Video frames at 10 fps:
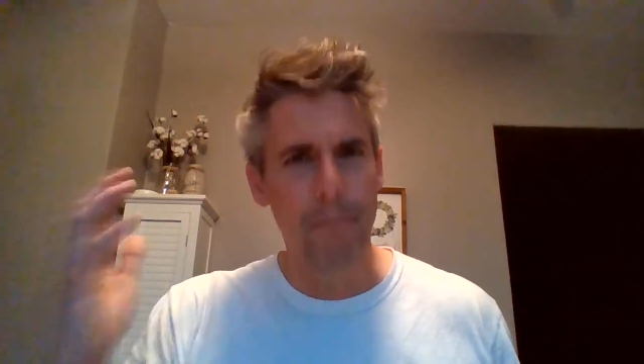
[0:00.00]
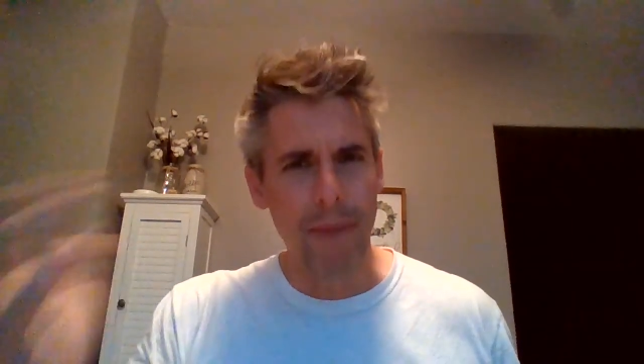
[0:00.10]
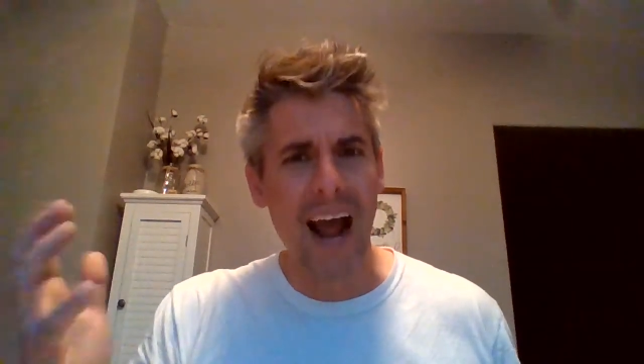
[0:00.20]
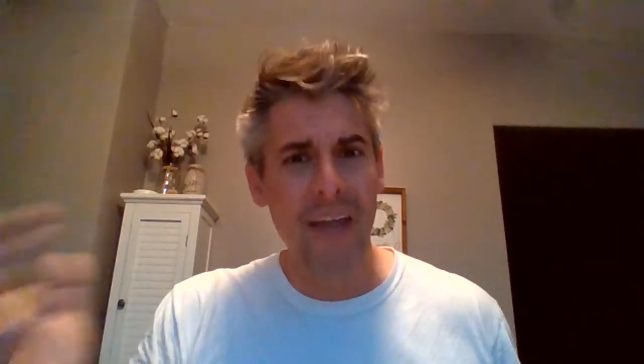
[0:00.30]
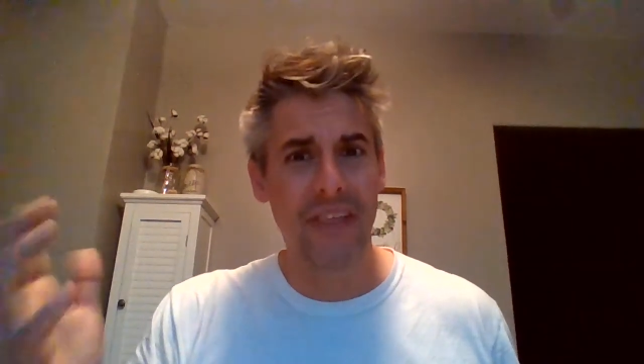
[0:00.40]

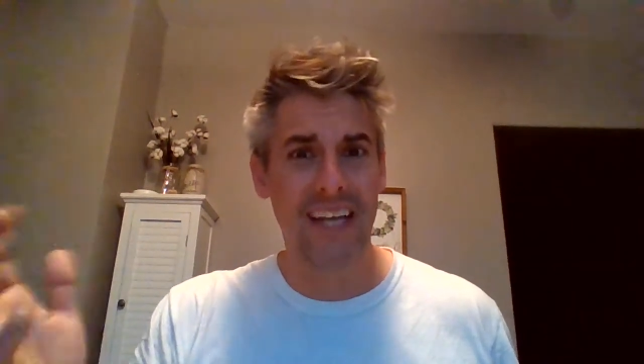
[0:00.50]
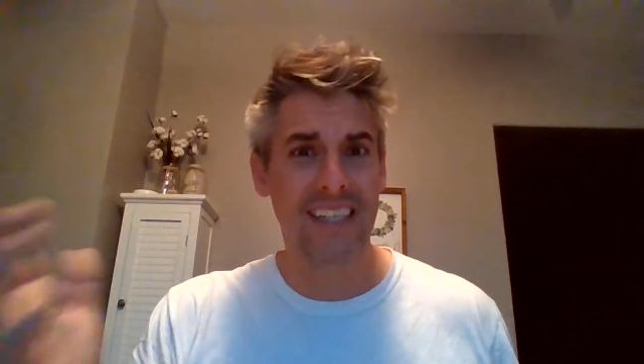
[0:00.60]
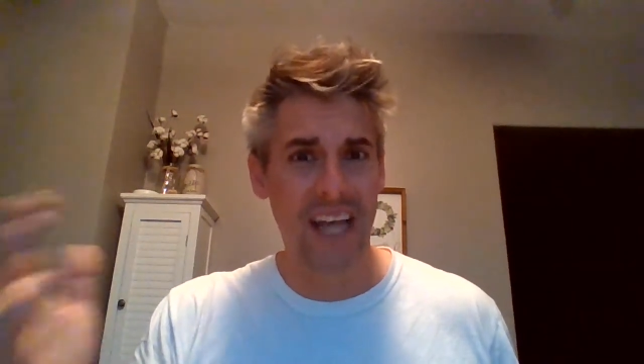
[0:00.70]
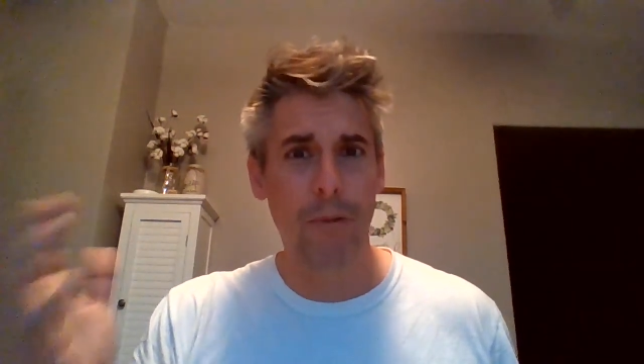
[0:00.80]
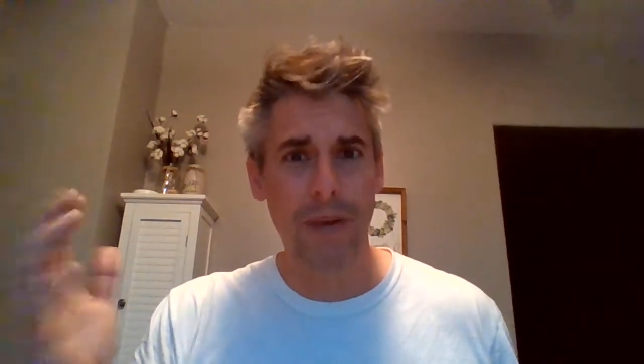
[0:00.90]
bad things
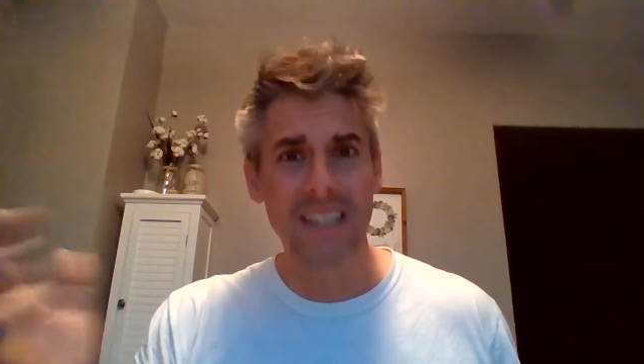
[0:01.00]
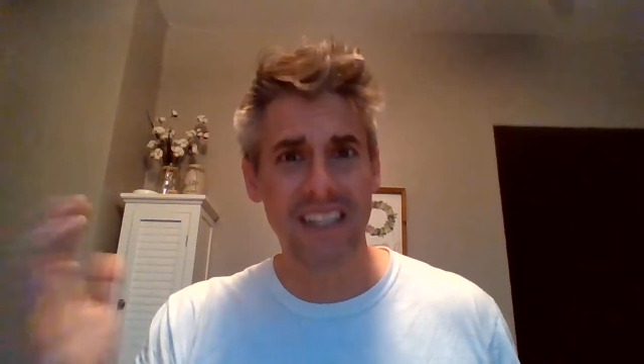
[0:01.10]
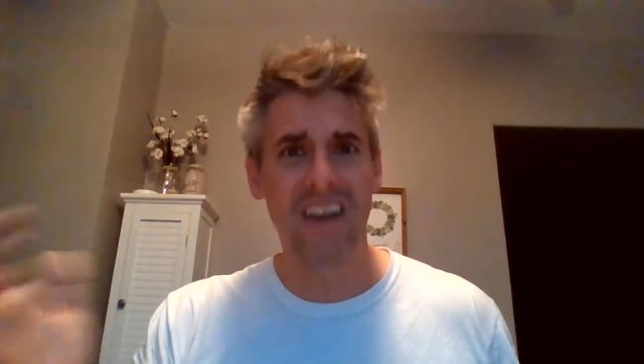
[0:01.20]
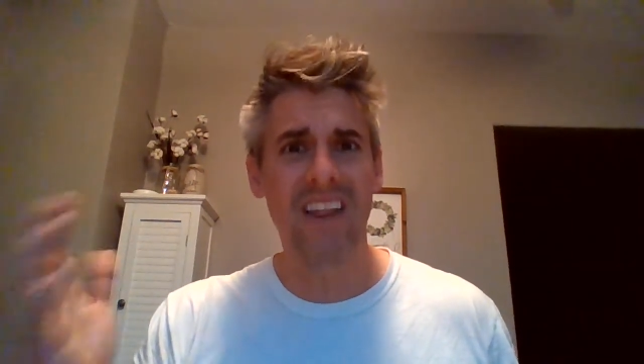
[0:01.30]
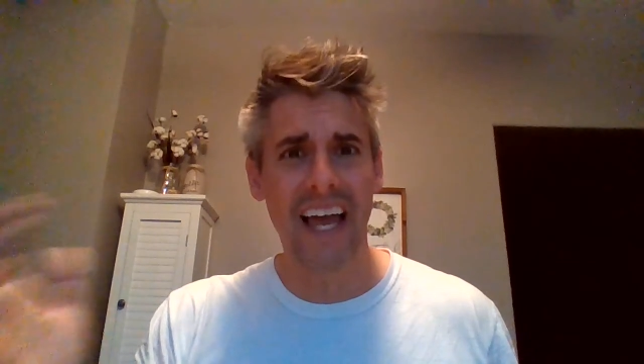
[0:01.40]
that we
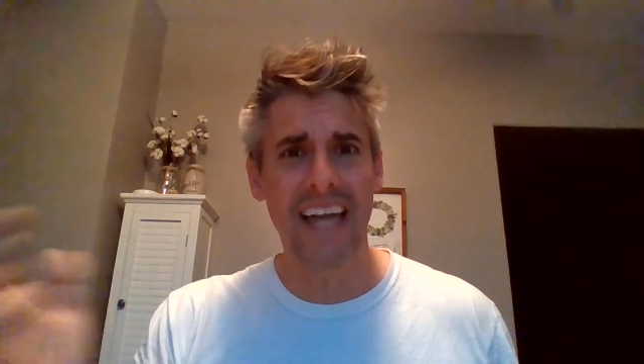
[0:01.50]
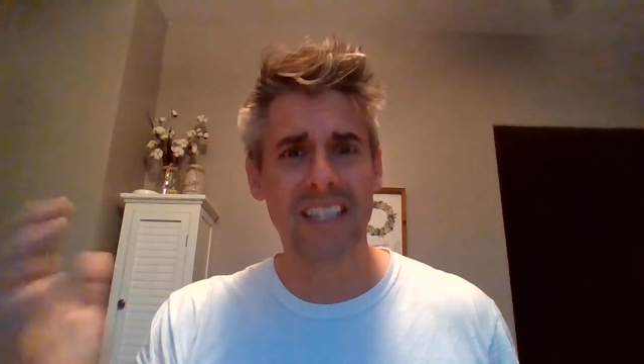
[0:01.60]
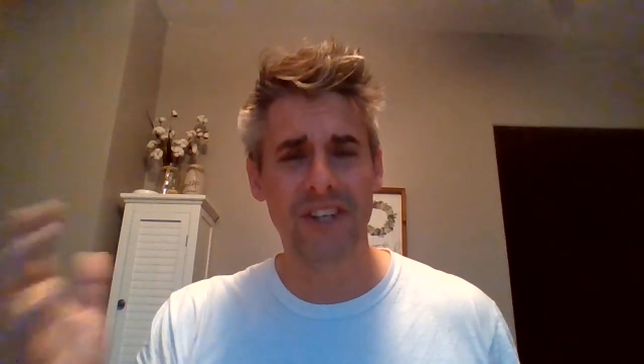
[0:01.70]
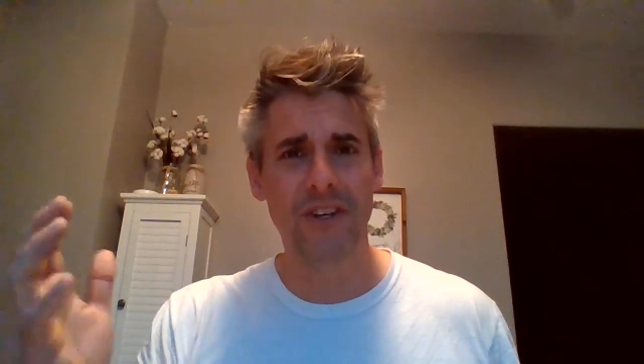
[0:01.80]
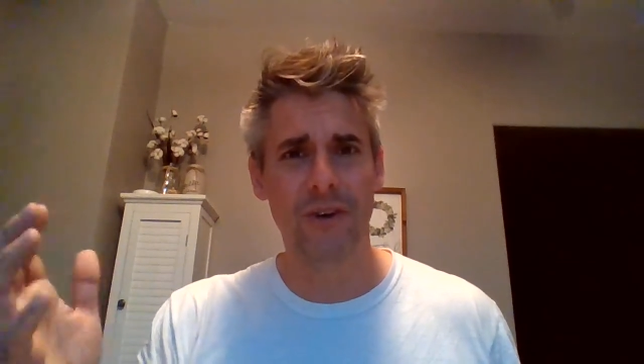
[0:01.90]
still like
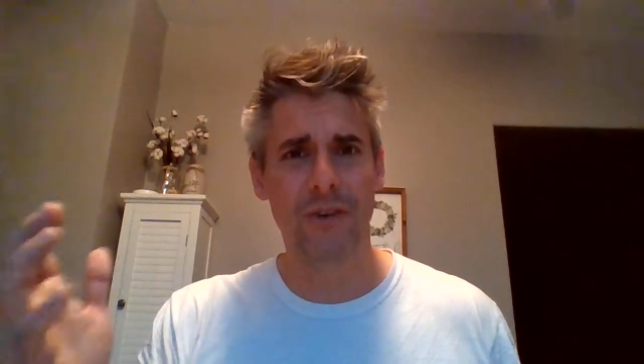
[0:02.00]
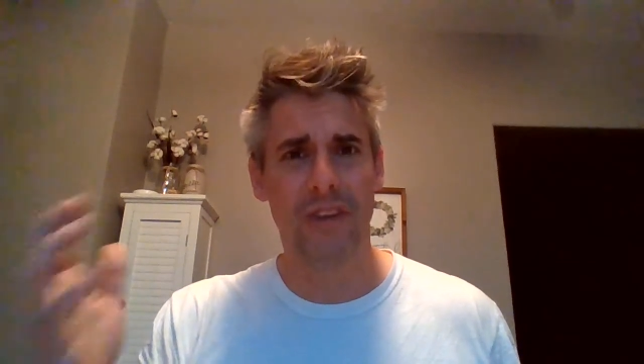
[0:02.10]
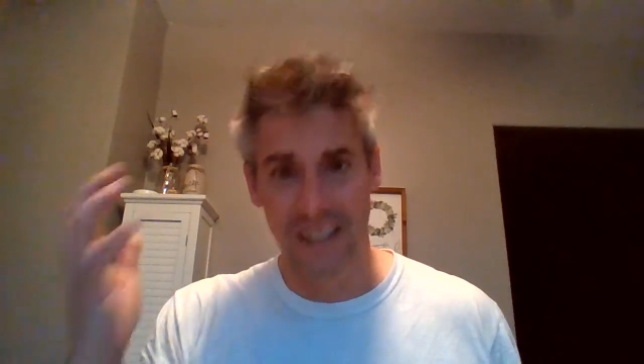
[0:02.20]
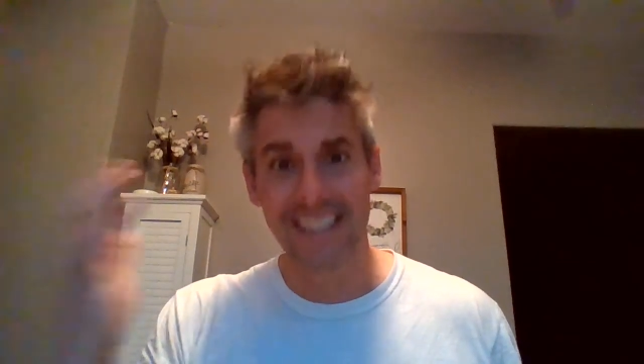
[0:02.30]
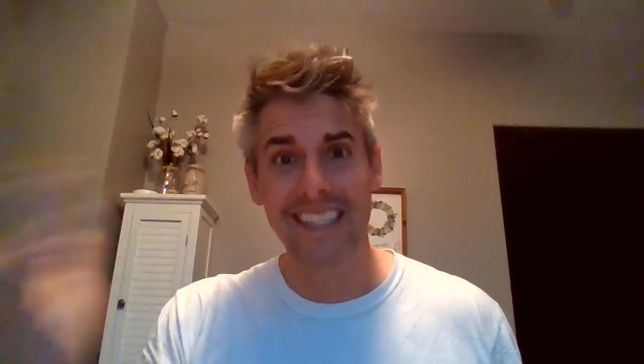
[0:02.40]
to do,
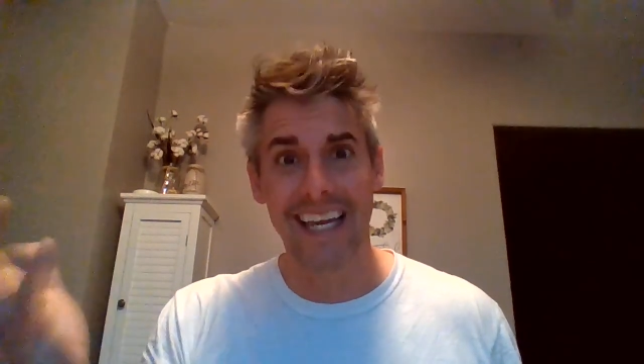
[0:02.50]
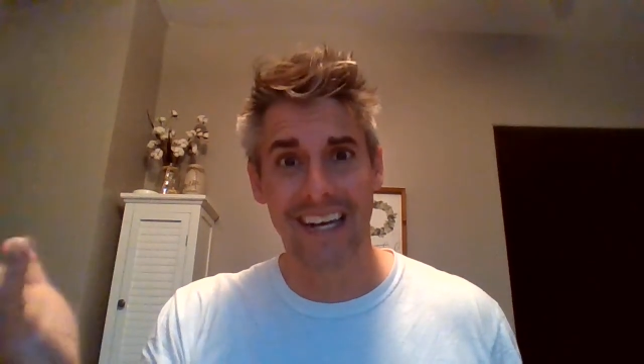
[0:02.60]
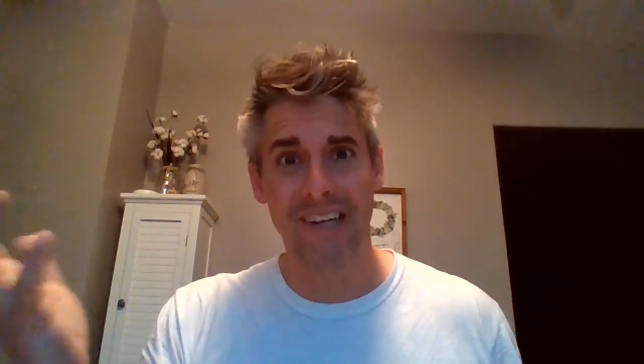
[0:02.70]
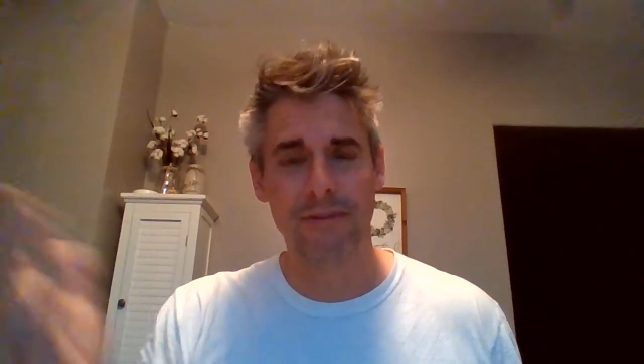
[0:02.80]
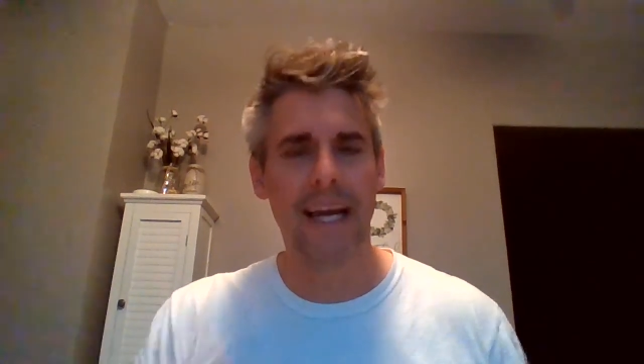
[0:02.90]

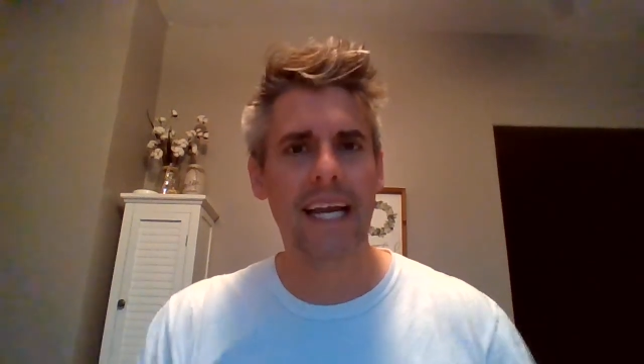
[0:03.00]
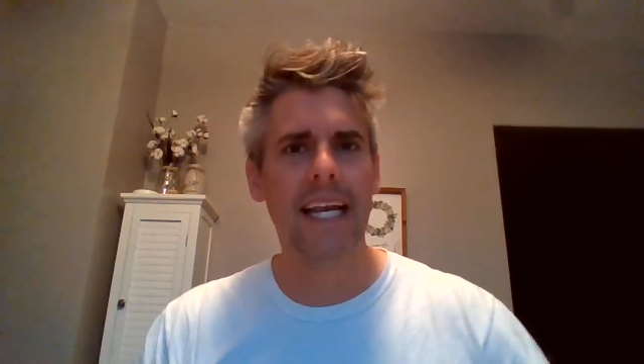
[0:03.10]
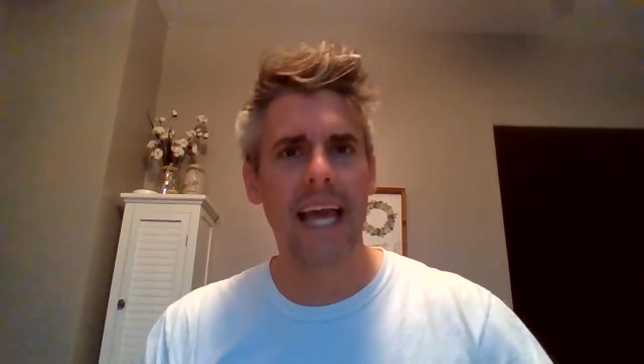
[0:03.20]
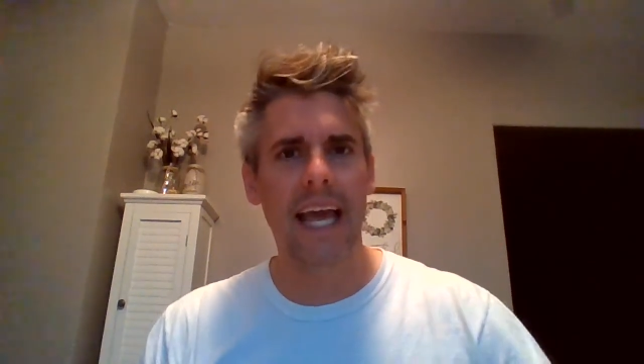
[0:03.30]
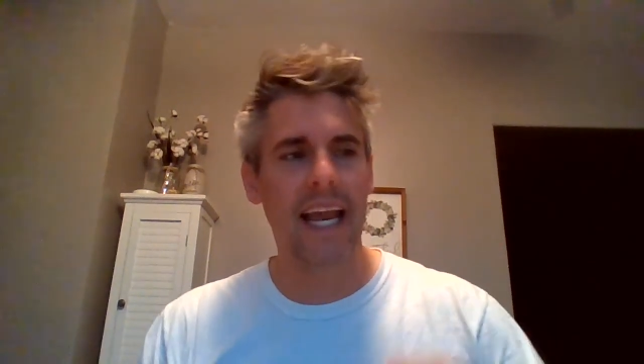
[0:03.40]
sin,
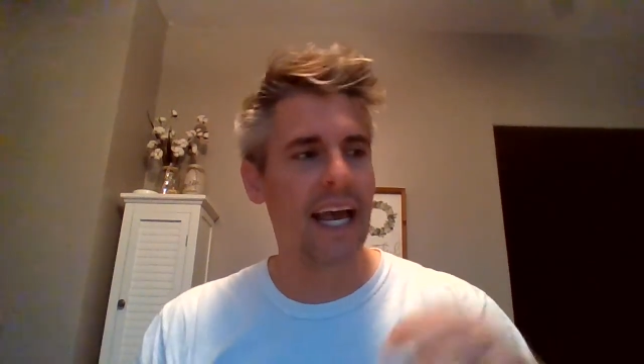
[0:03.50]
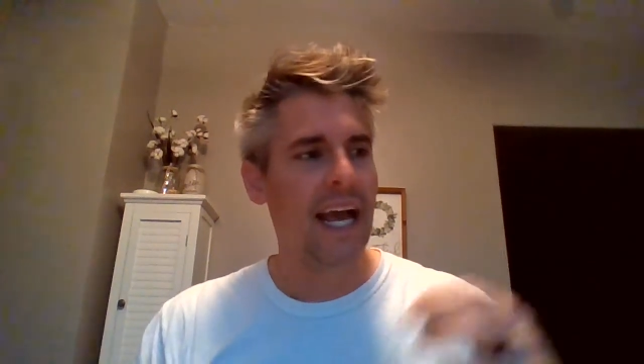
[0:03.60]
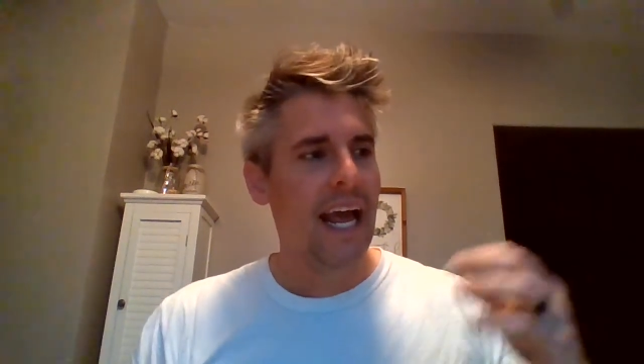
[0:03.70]
right? And